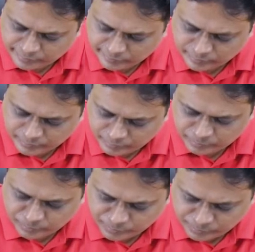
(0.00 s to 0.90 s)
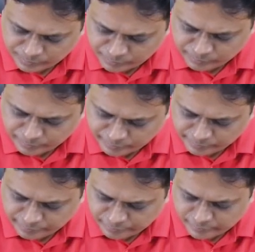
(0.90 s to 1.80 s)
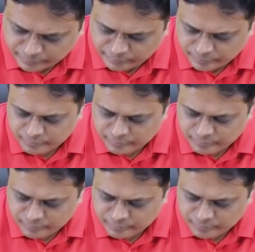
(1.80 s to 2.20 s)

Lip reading: (no one is talking)